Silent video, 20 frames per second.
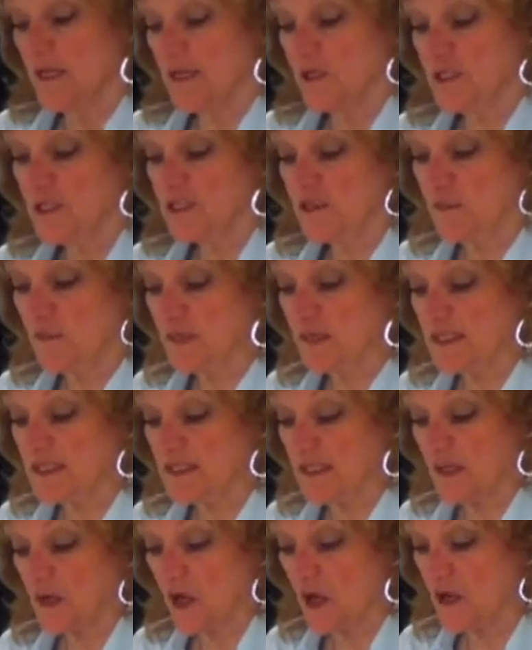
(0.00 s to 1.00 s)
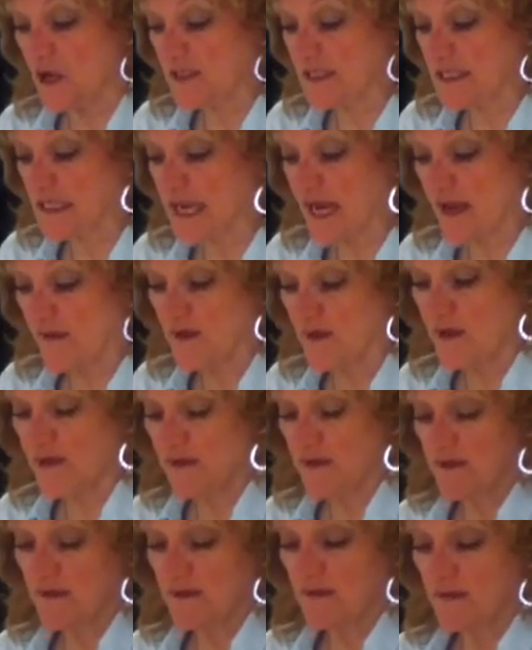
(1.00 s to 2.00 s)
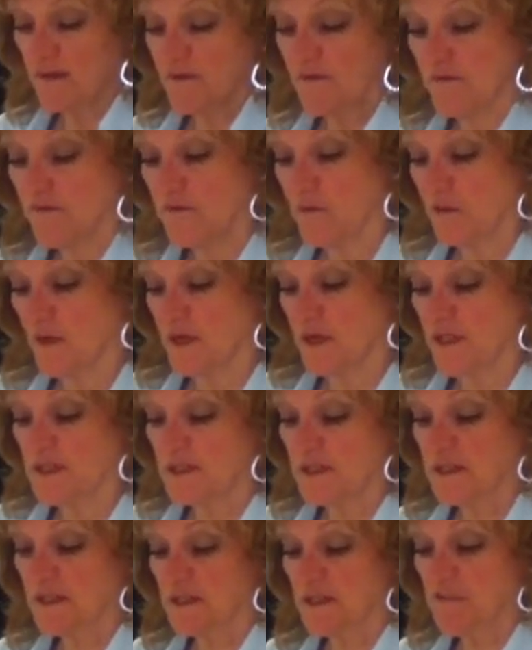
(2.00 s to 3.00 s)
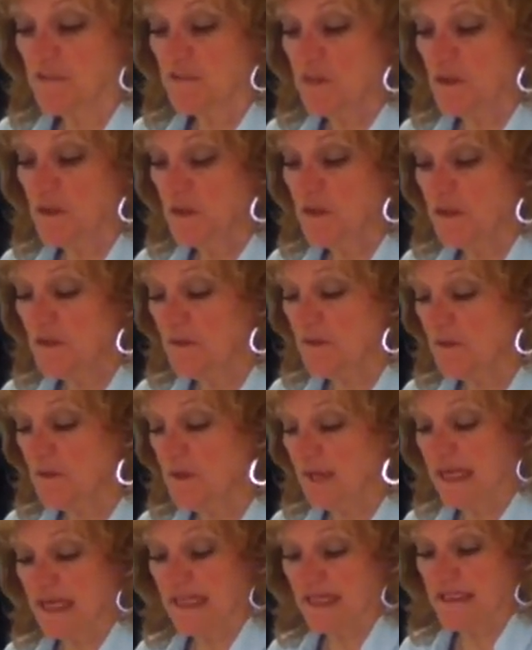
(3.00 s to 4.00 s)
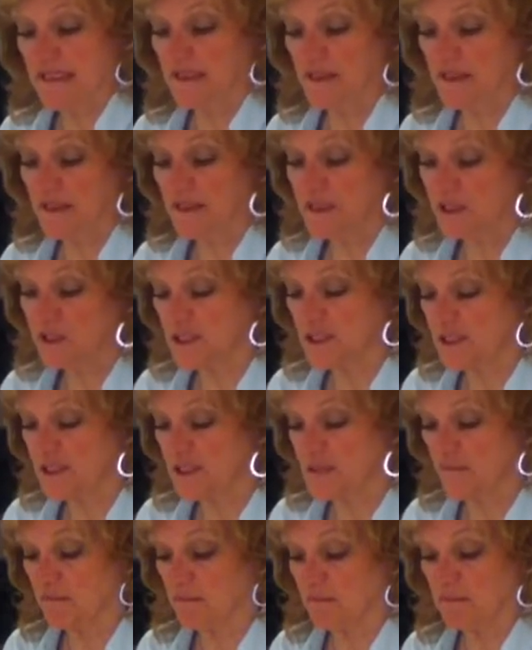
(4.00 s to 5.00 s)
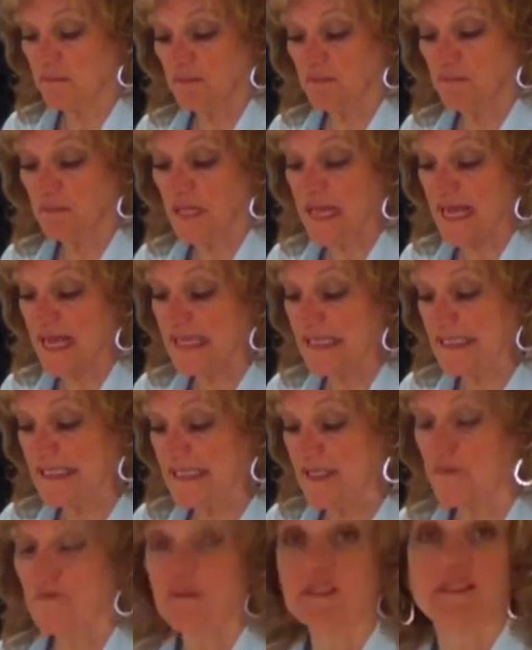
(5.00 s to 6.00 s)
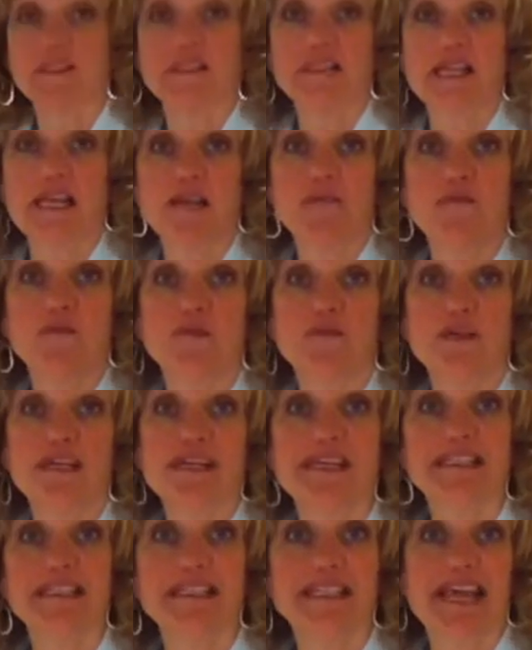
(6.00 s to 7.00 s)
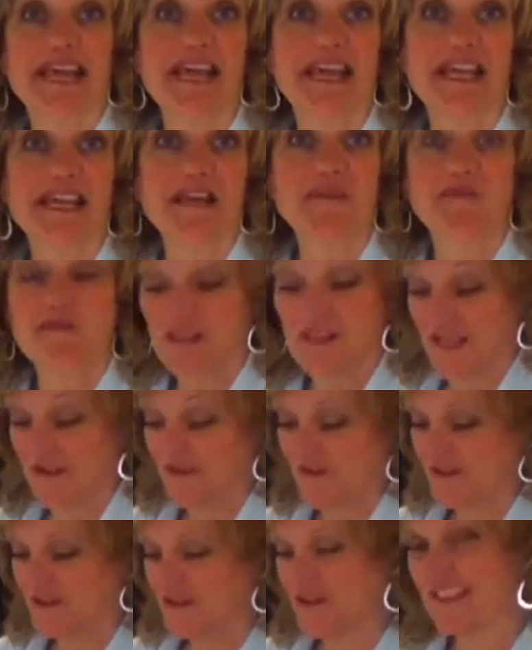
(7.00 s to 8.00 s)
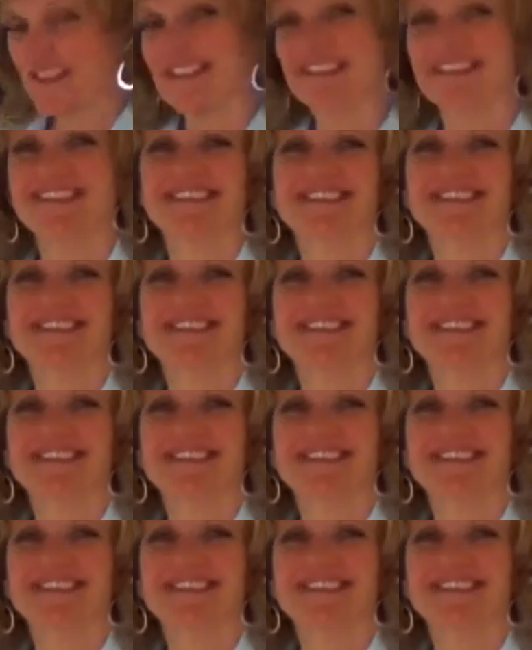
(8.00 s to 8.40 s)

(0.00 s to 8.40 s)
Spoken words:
Just whisk it all together for a smooth and delicious blend of savory and tangy flavors.